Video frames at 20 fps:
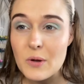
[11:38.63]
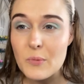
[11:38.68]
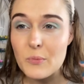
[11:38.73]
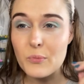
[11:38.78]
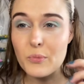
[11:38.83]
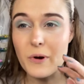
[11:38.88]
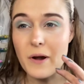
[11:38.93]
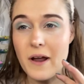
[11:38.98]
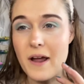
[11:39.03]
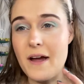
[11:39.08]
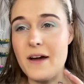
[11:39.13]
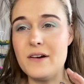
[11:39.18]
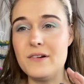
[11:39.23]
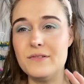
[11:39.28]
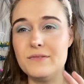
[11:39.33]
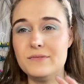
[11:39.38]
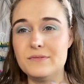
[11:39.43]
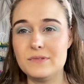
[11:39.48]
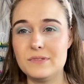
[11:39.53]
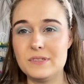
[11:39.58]

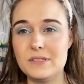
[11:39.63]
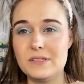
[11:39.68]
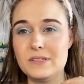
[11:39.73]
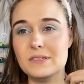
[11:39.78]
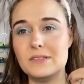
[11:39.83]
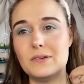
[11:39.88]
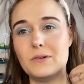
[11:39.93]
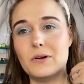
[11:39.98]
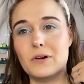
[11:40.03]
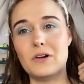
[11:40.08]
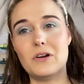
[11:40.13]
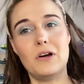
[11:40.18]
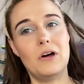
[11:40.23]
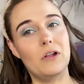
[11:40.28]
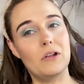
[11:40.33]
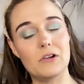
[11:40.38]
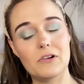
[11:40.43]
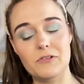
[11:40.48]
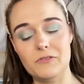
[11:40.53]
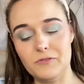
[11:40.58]
browns or
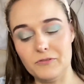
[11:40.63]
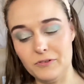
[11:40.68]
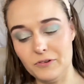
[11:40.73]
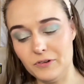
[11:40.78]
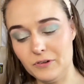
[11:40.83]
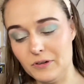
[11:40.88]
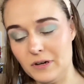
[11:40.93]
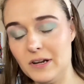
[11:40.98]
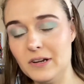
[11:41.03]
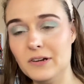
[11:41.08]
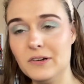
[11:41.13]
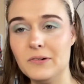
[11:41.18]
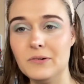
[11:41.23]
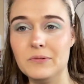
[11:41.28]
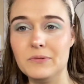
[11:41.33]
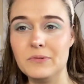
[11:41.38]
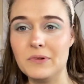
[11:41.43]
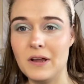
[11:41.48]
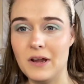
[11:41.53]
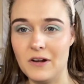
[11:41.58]
colorful. I
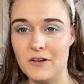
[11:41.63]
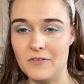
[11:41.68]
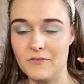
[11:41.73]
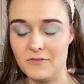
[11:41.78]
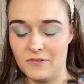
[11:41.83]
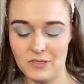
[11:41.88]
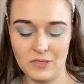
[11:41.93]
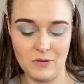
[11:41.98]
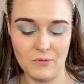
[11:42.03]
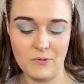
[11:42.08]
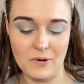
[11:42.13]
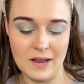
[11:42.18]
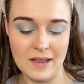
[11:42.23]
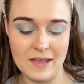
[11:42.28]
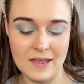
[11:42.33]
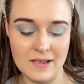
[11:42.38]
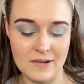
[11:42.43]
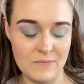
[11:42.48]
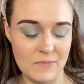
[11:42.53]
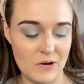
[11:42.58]
don't care for the
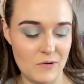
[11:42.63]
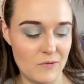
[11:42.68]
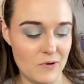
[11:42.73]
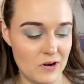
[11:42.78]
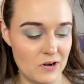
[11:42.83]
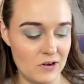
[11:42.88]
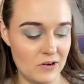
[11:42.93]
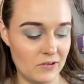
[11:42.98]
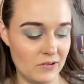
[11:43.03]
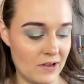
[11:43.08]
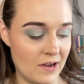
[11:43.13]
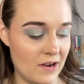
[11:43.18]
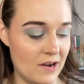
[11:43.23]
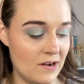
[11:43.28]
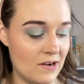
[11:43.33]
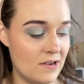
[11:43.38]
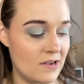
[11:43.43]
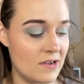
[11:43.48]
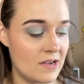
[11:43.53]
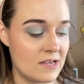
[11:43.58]
white in my waterline.
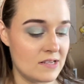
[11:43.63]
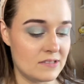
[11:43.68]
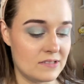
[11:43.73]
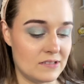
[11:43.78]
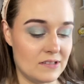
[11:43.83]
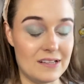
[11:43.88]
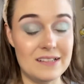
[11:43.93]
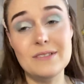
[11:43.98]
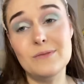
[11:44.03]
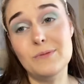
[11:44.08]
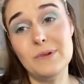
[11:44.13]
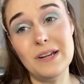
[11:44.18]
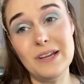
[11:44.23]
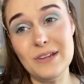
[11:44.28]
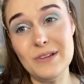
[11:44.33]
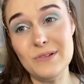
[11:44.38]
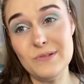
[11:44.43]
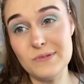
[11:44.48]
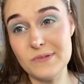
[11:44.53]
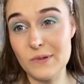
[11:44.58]
So that's what I
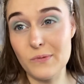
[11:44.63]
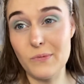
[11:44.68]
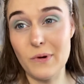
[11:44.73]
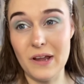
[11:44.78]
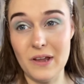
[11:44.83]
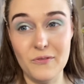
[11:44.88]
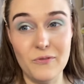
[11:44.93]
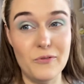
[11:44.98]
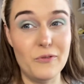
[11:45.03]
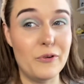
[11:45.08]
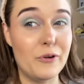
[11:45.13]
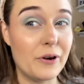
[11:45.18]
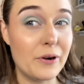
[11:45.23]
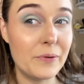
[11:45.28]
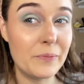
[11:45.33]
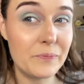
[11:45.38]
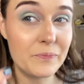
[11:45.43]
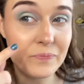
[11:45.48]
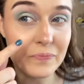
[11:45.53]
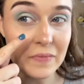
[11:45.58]
use the white
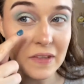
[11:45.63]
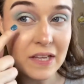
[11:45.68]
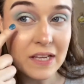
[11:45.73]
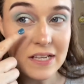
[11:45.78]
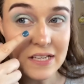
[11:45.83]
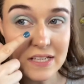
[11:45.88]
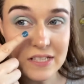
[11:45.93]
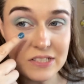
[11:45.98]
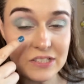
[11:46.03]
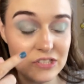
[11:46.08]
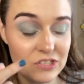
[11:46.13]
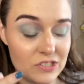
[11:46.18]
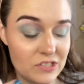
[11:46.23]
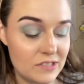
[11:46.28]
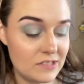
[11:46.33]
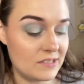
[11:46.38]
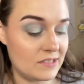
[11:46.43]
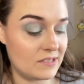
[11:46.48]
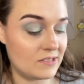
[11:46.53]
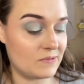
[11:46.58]
for, is
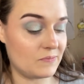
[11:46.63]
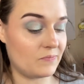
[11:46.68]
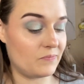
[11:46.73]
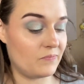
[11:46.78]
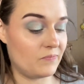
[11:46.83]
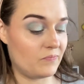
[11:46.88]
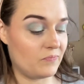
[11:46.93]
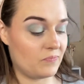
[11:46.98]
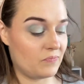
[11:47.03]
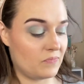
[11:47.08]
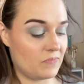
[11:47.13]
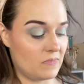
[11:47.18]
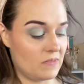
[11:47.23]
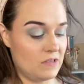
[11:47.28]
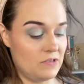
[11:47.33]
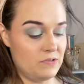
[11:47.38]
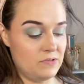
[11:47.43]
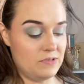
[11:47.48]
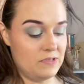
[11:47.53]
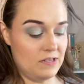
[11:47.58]
just
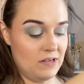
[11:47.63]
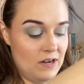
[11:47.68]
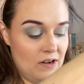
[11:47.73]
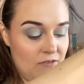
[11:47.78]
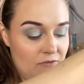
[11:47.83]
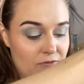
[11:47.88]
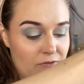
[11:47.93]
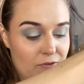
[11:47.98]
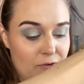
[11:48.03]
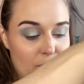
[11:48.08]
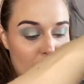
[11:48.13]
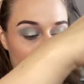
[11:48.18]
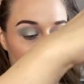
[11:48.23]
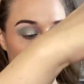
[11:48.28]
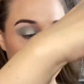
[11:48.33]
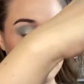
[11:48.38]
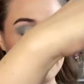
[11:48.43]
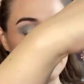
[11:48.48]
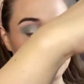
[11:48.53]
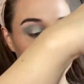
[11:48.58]
using it
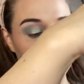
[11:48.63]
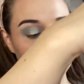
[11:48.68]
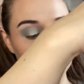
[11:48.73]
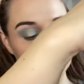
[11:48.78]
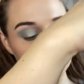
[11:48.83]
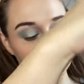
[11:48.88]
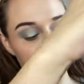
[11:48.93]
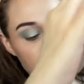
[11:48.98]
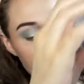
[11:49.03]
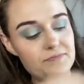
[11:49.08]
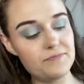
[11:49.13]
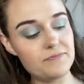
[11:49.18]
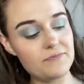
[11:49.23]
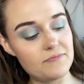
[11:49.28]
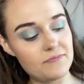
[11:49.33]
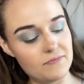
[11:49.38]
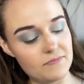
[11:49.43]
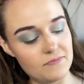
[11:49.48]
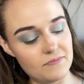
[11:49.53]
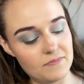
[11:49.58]
for
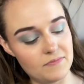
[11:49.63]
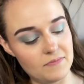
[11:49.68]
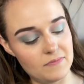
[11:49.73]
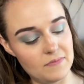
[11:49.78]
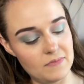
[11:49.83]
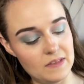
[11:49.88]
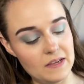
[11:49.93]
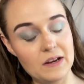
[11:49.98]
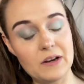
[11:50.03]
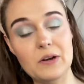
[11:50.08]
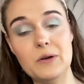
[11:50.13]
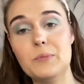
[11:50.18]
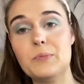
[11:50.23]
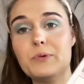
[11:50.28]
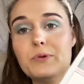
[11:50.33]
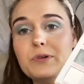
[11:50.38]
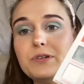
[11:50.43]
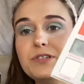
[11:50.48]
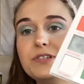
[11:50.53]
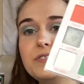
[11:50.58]
the inner
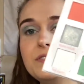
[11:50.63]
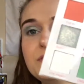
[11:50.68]
portion.